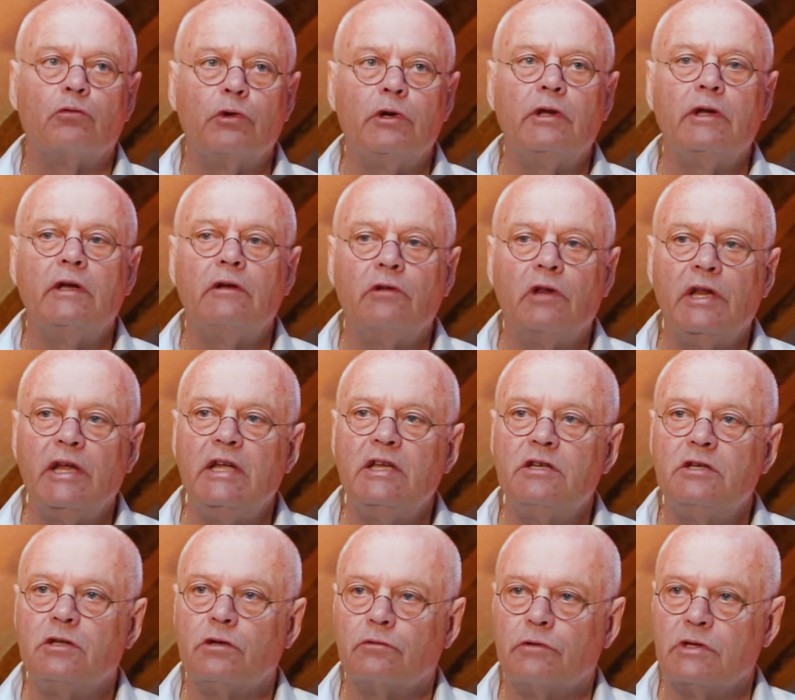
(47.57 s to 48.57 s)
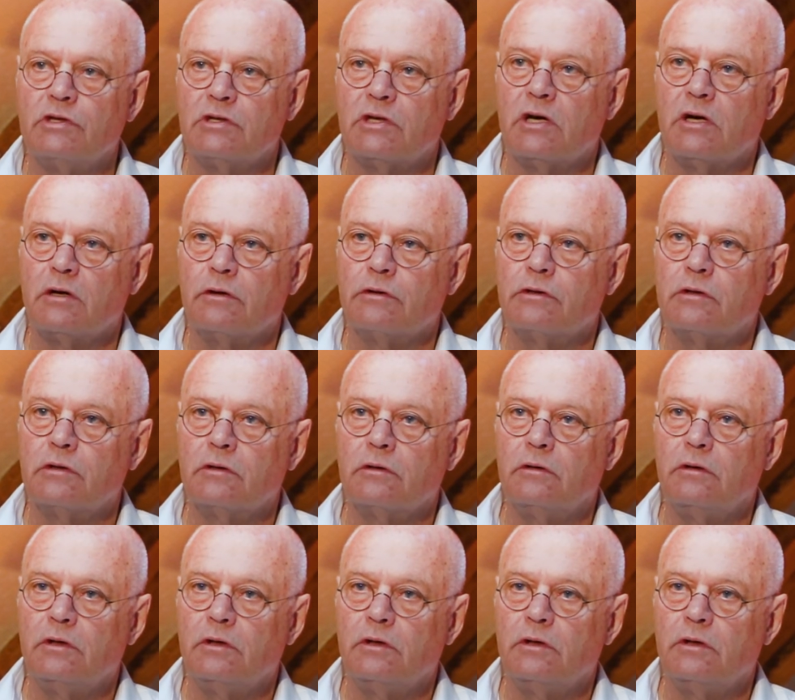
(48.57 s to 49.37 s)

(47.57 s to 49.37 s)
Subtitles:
really leads to results.